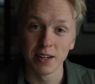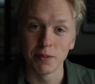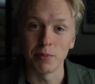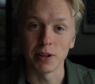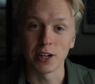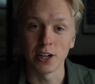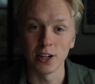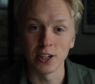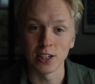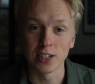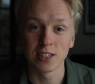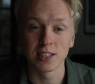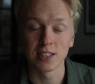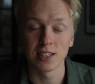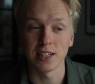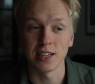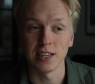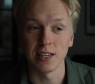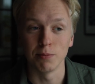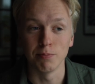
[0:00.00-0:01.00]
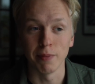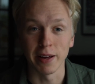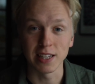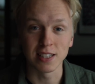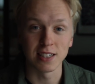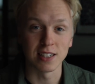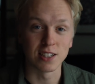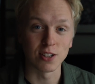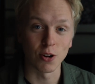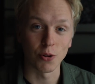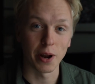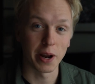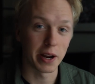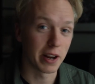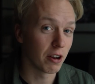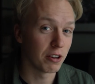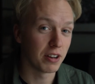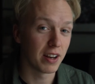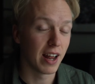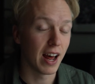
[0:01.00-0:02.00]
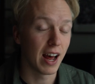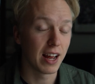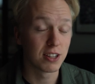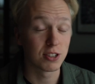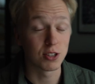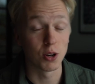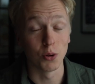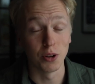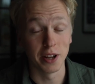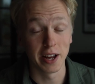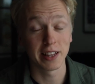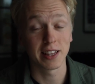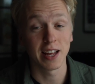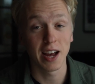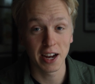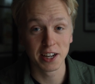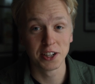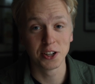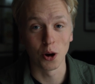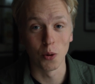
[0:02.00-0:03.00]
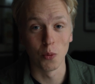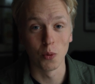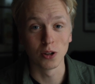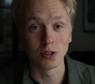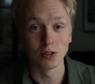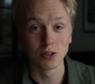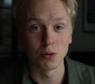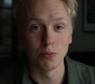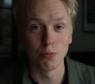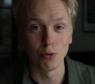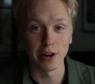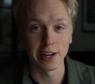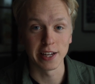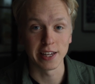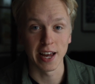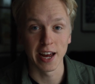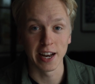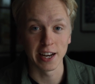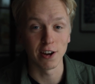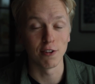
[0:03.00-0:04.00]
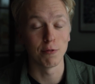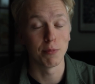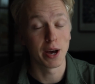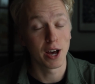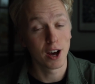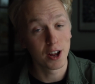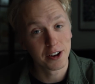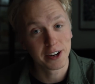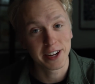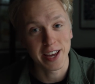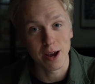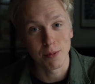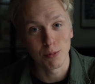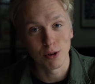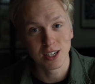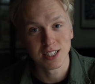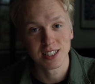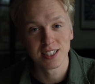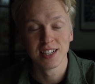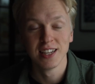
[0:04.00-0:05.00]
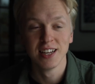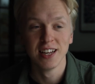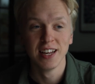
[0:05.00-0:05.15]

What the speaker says: because it makes it so that I don't want to bring any of my other cameras,